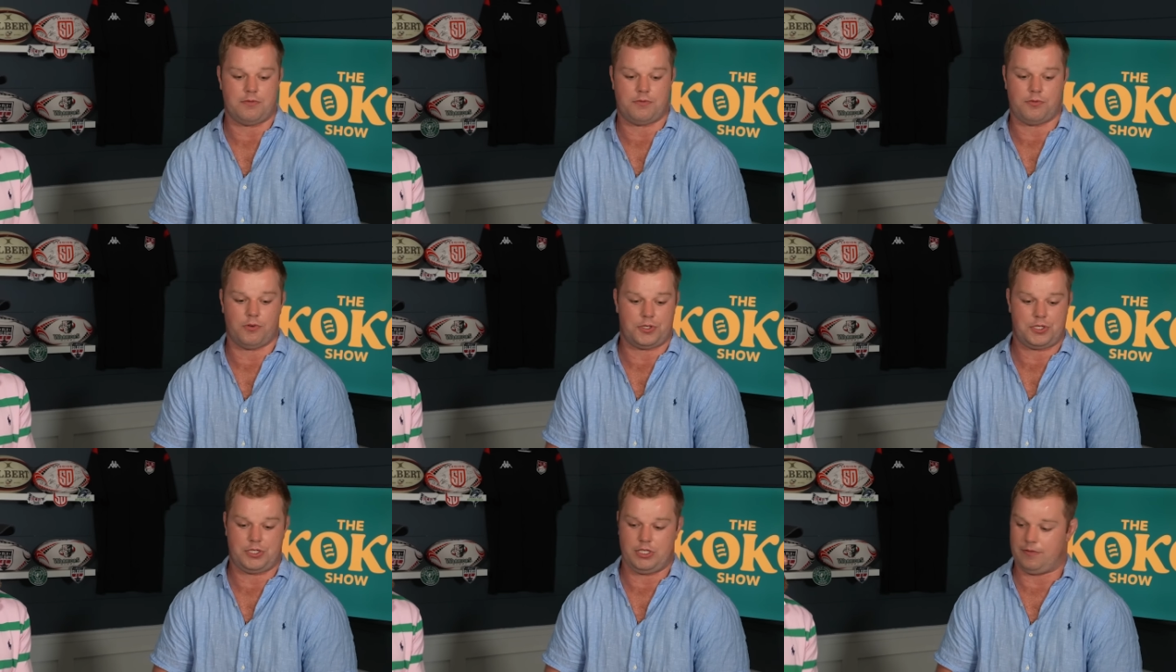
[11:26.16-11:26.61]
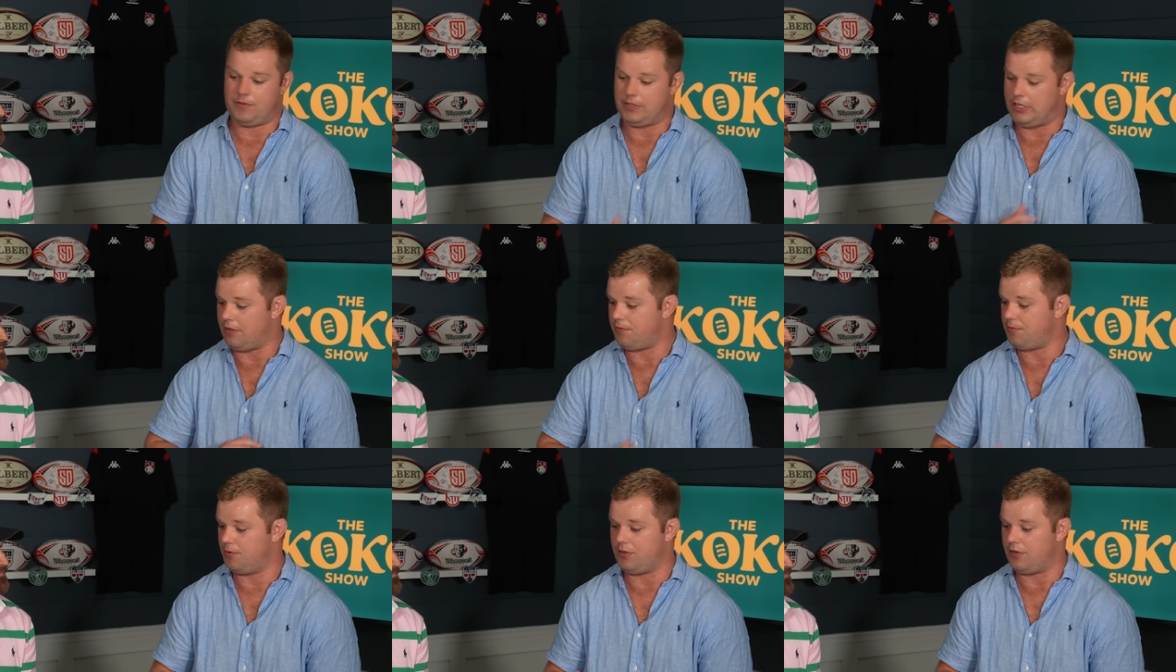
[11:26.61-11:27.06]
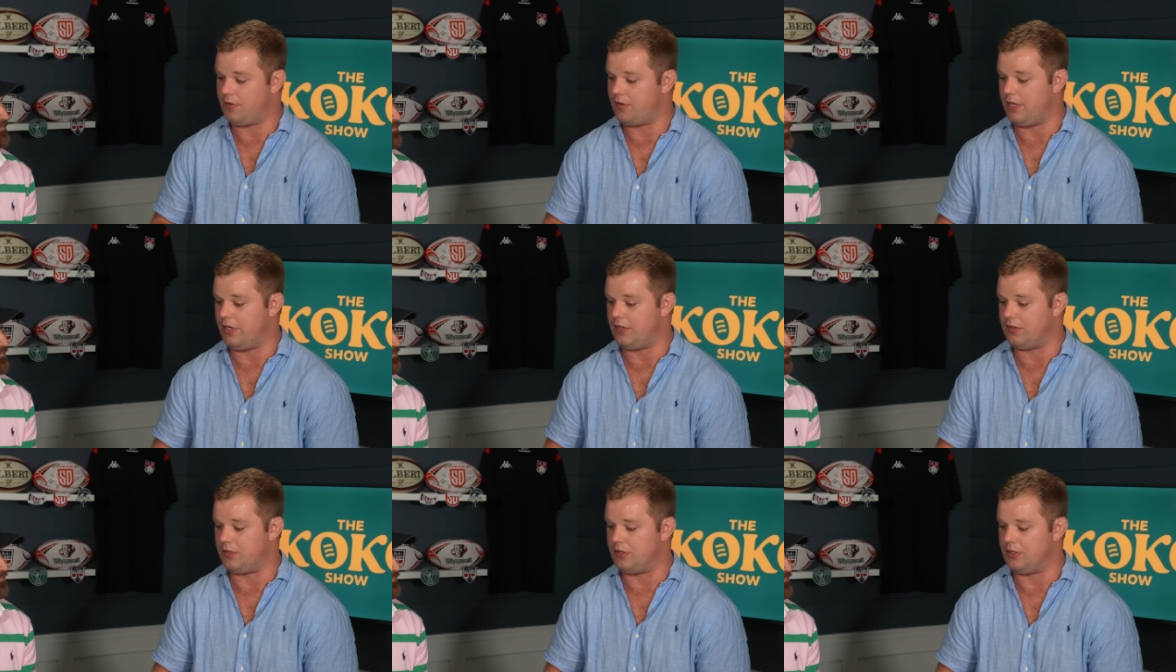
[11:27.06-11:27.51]
fortunate enough to get through the
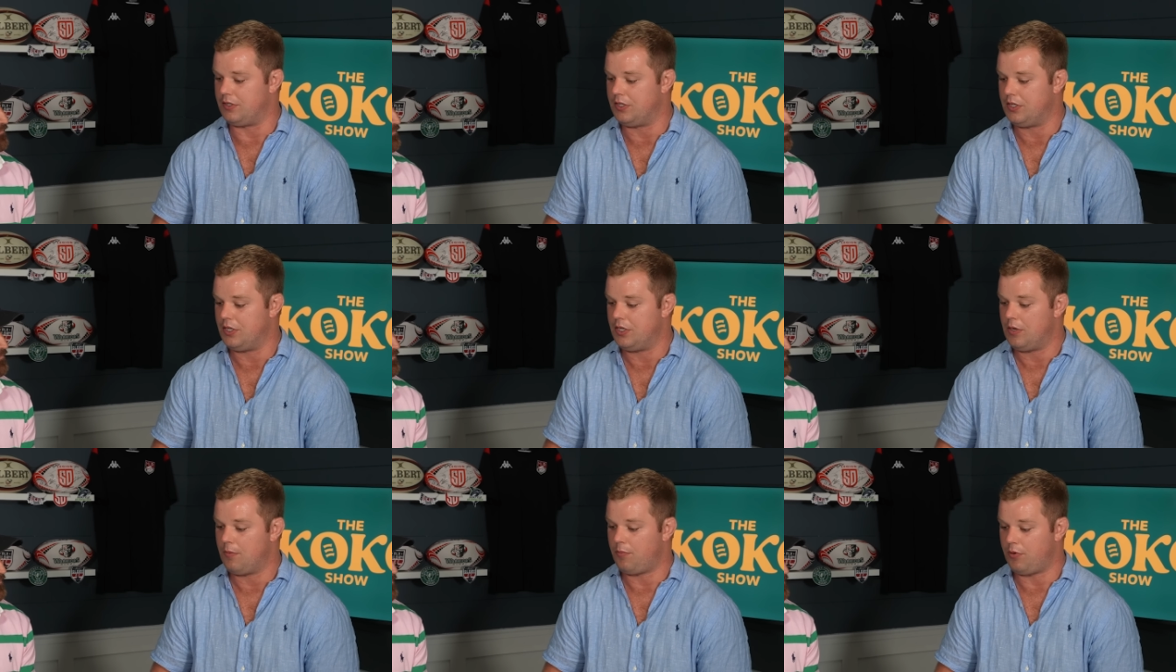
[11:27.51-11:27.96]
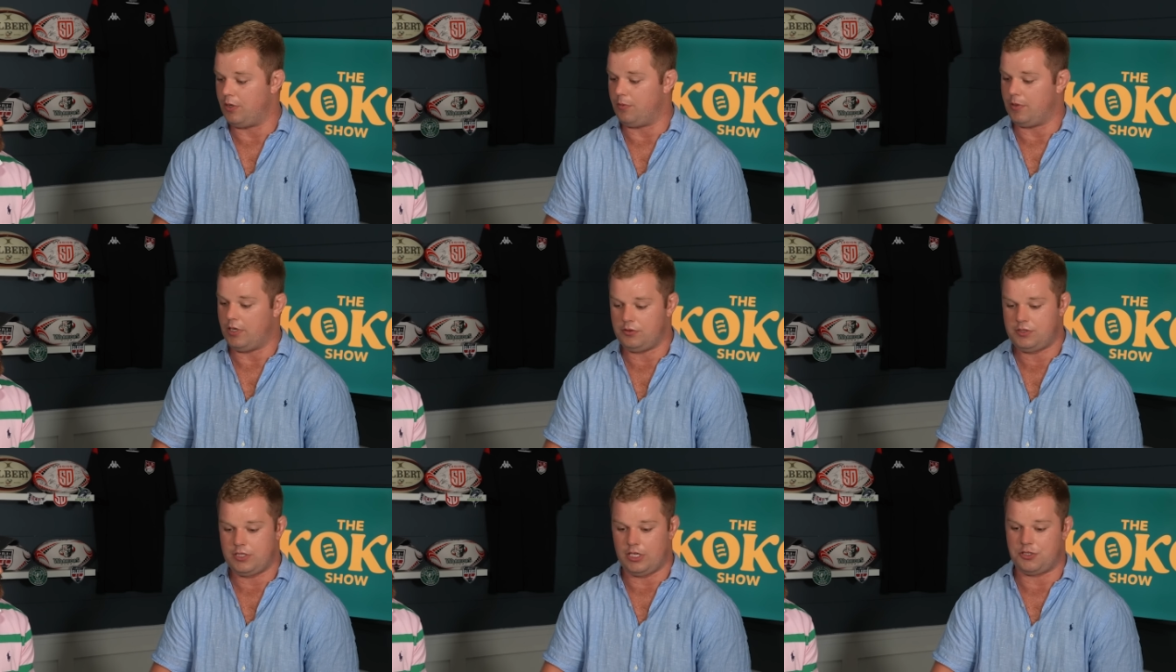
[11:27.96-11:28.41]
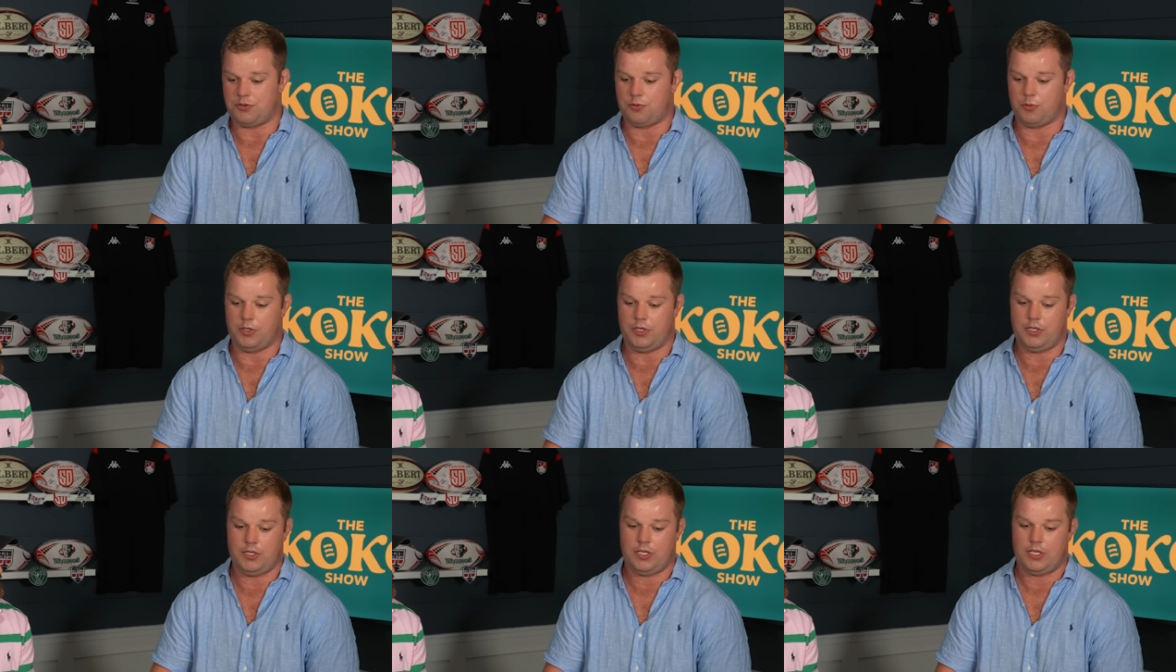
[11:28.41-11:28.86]
season pretty well. Touch
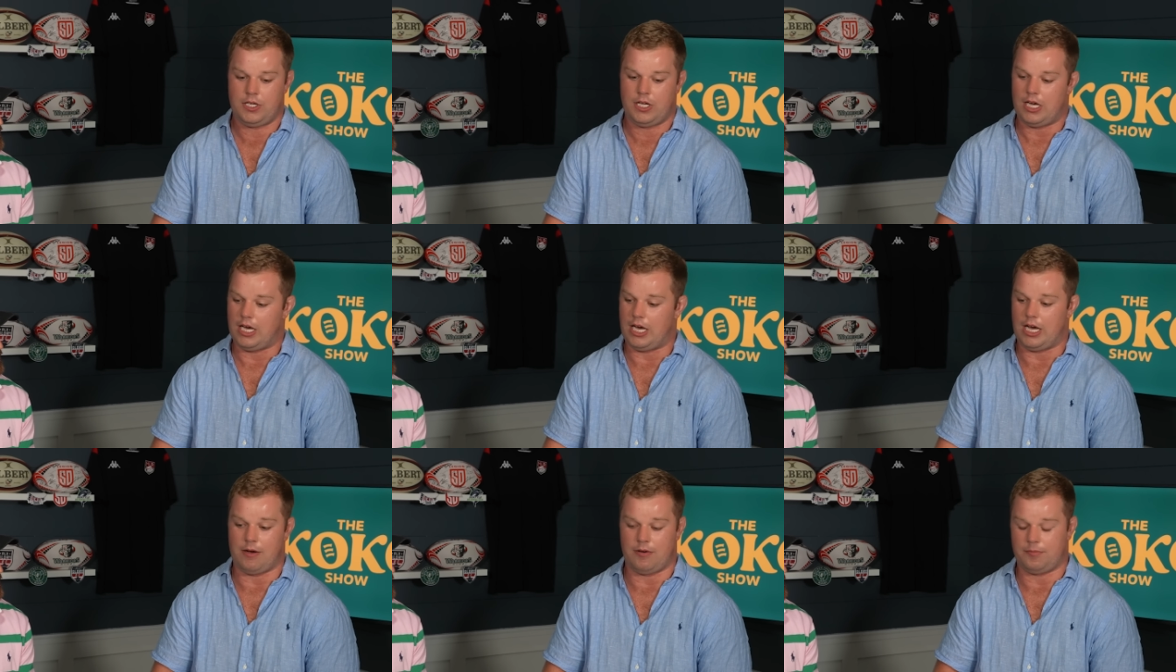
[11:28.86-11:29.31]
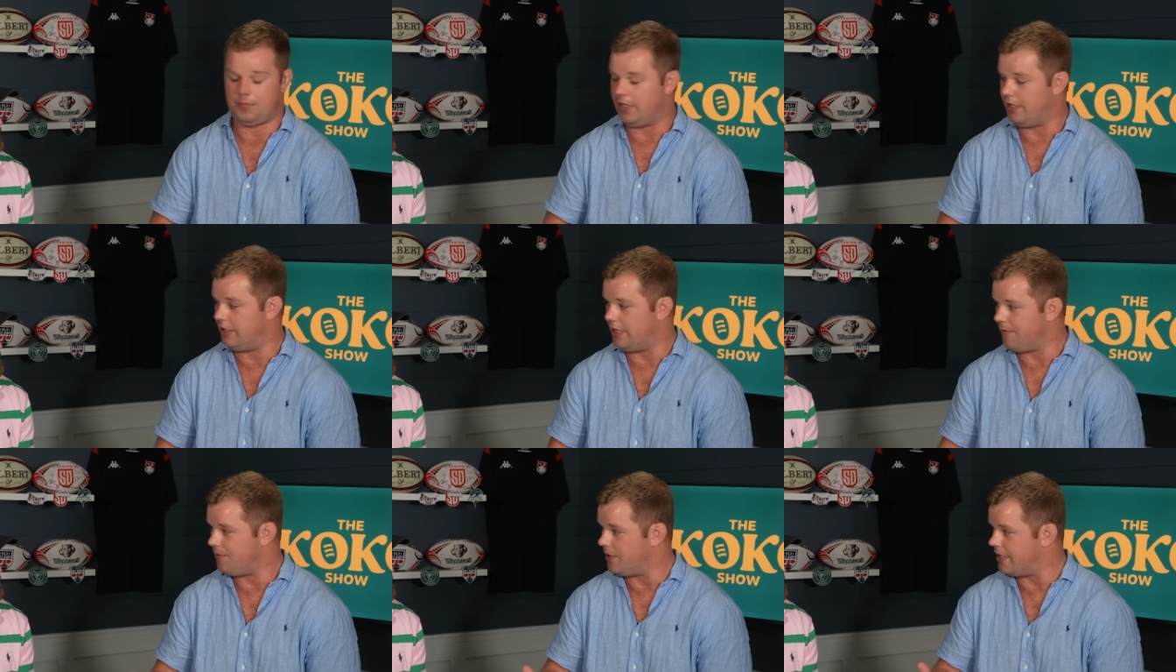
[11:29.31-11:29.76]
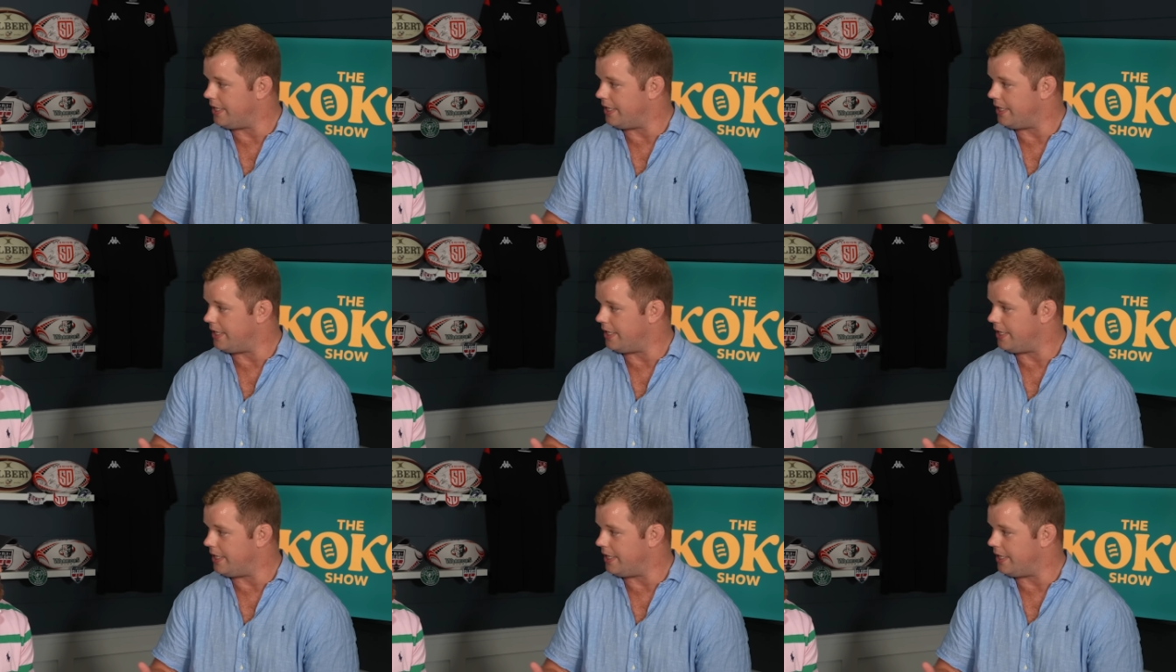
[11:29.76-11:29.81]
wood. I uh, played in every